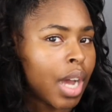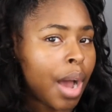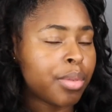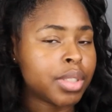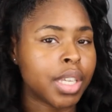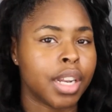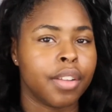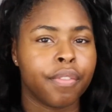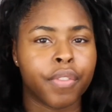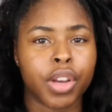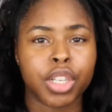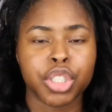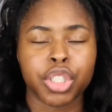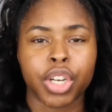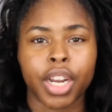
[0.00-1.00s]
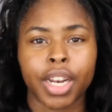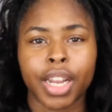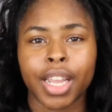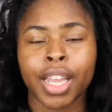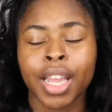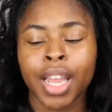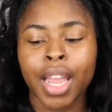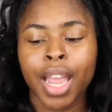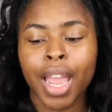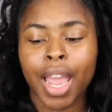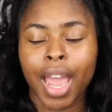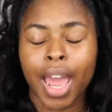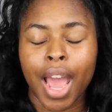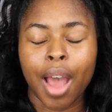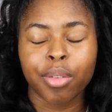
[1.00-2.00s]
I was getting frustrated,
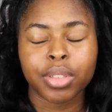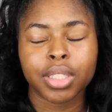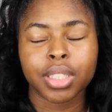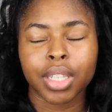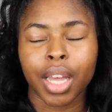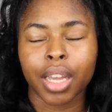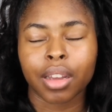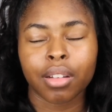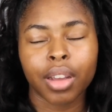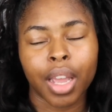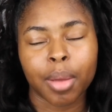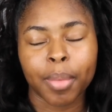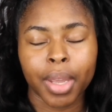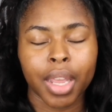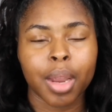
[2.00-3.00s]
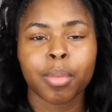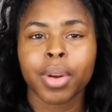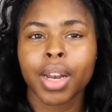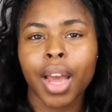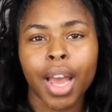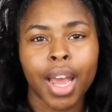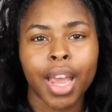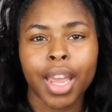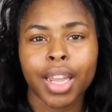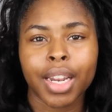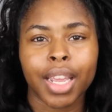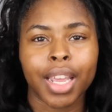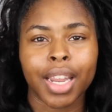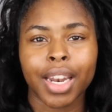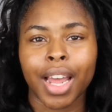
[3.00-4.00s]
and I was just like, okay, my camera
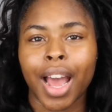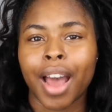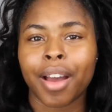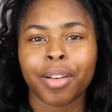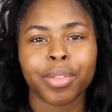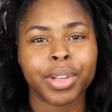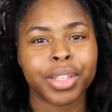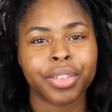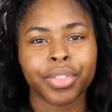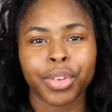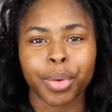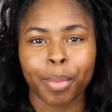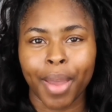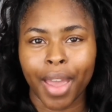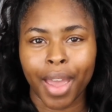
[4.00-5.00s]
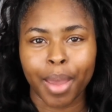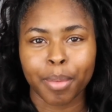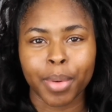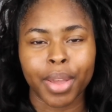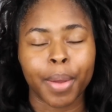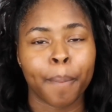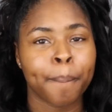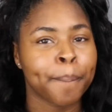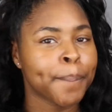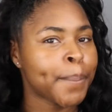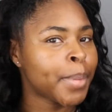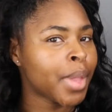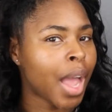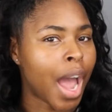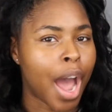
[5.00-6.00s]
died, and I really feel bad, but
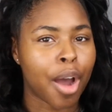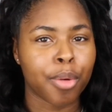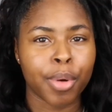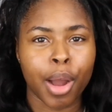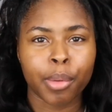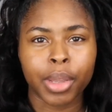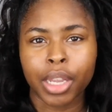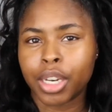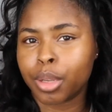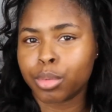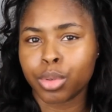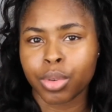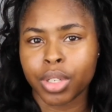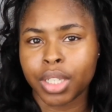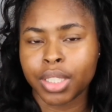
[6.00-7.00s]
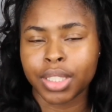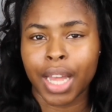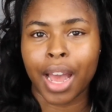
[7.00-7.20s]
I'll probably end up doing this